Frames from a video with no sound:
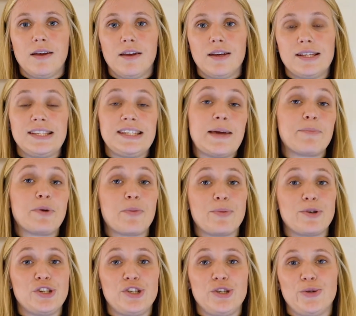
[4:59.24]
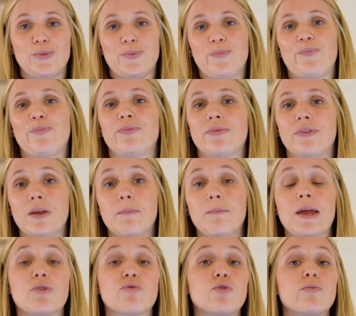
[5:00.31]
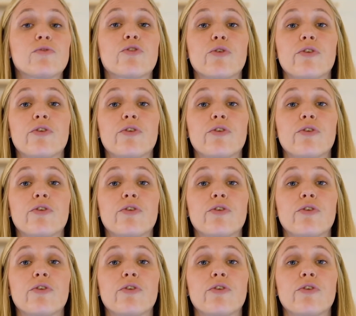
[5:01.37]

Step number 2, Make room for